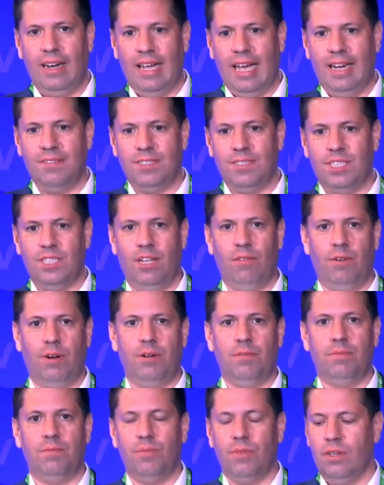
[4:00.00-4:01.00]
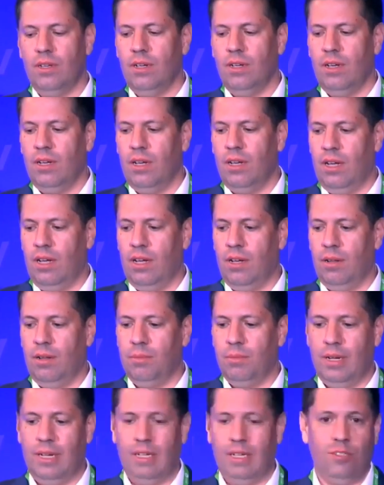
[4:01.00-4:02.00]
native silver
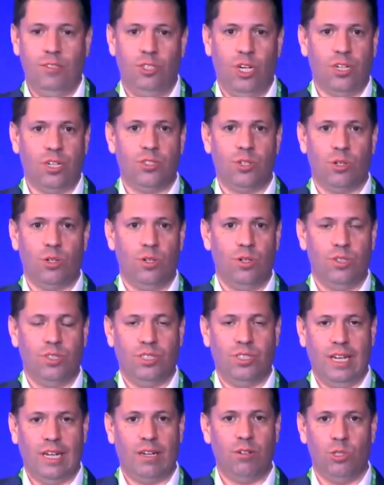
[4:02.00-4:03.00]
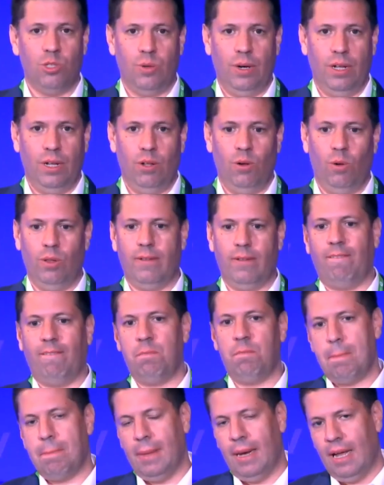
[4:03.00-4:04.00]
in just our second drill hole.
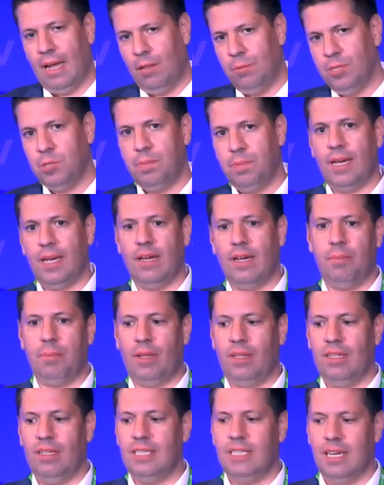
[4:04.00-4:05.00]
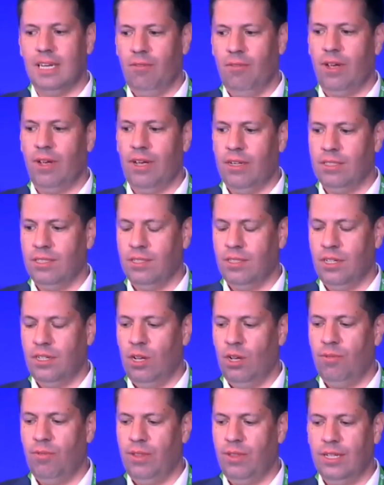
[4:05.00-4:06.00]
And I'll be speaking about the significance
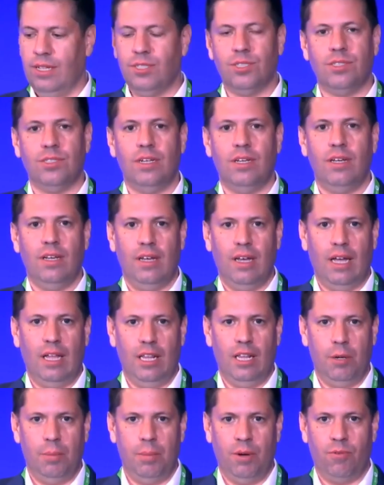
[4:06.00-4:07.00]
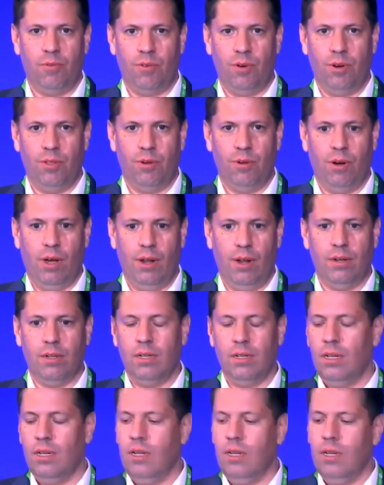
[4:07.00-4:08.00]
of this a little bit further on.
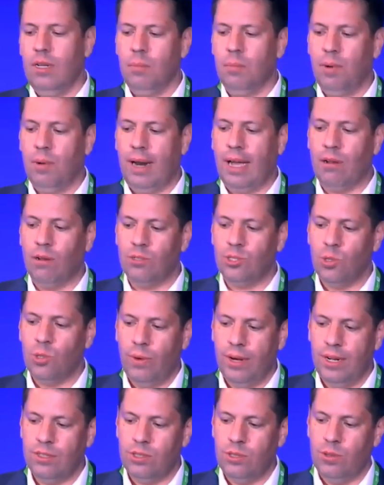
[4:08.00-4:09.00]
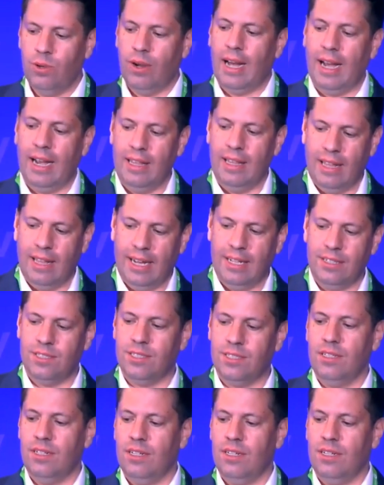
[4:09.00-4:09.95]
But I also wanted to highlight